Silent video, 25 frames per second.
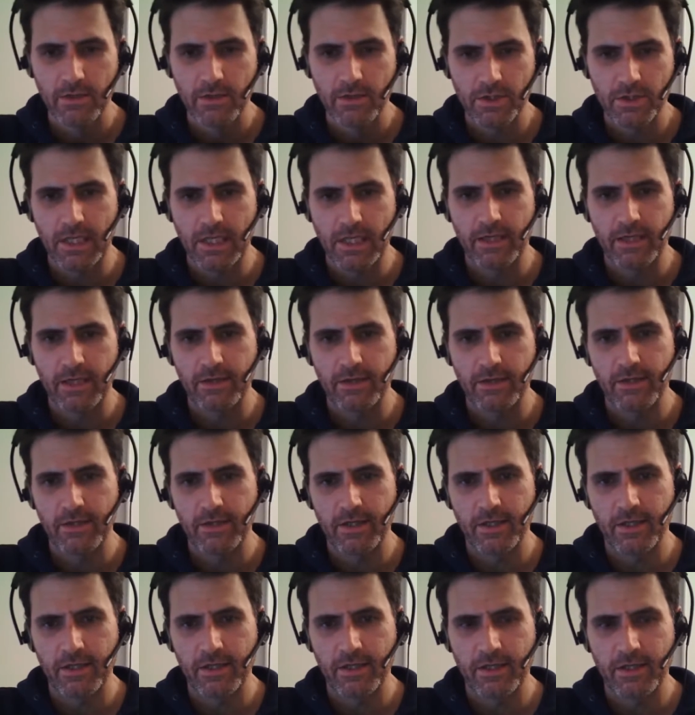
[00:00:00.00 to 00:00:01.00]
starting
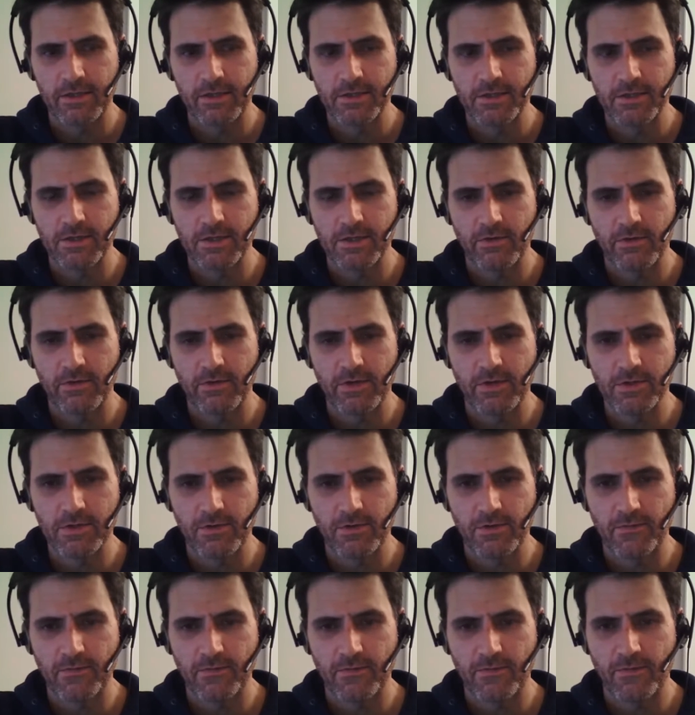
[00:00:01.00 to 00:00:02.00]
the
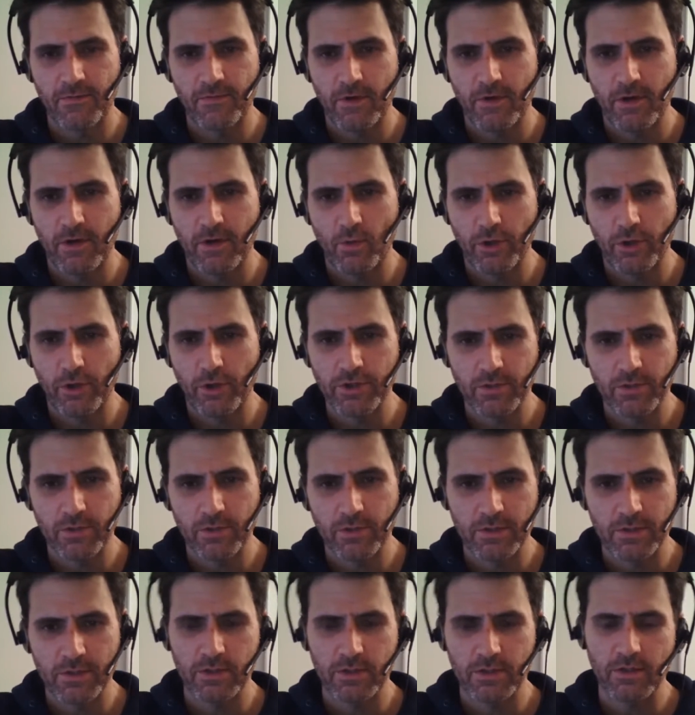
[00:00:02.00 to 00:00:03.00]
series of
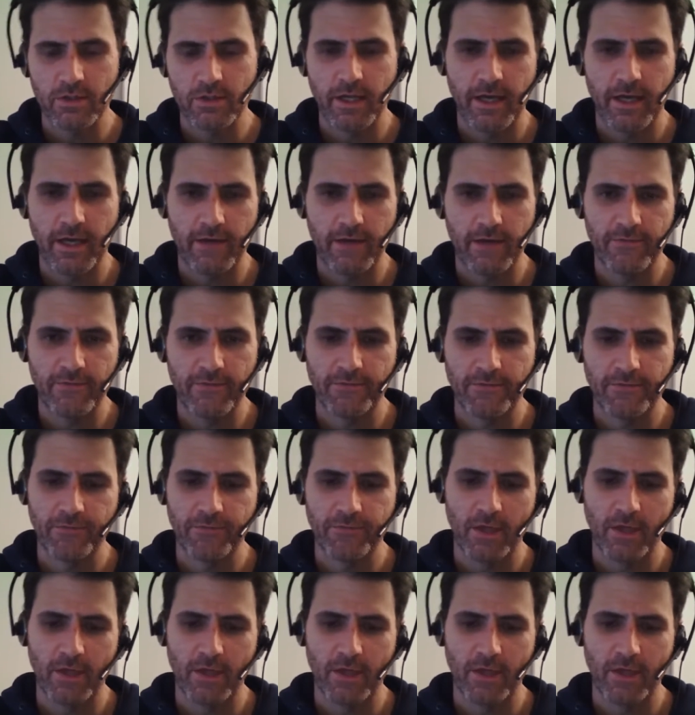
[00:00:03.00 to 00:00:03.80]
workshops that you'll have.